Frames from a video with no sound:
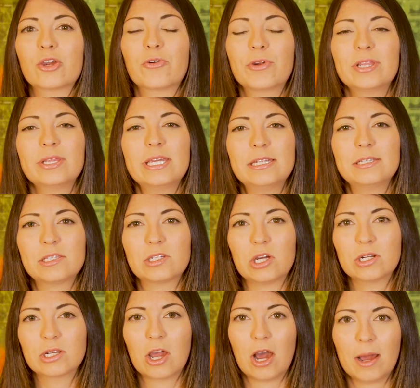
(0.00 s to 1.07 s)
Currently
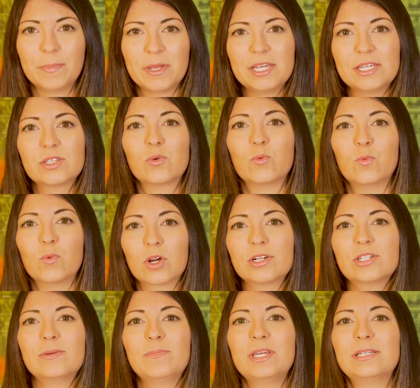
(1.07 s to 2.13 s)
installed copies
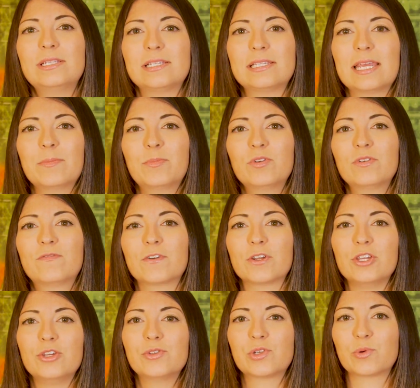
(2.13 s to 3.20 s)
were to be disabled for
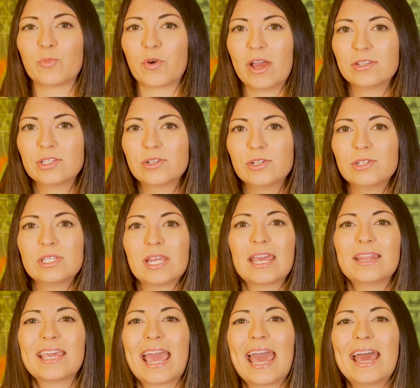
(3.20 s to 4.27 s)
user browsers,
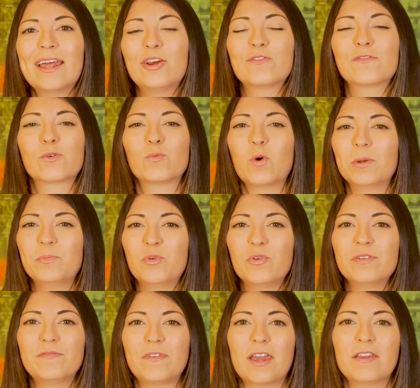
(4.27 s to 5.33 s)
and they had over
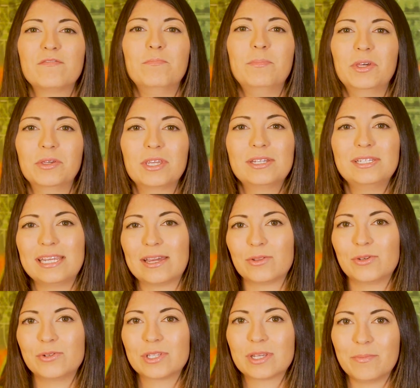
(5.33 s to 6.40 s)
1.5 million
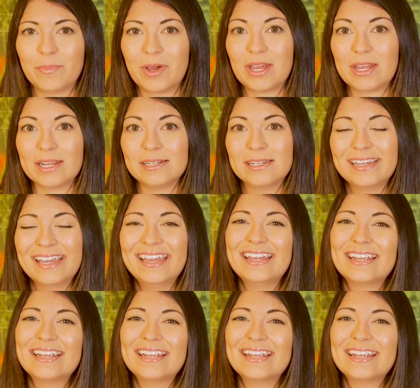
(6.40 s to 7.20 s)
downloads combined.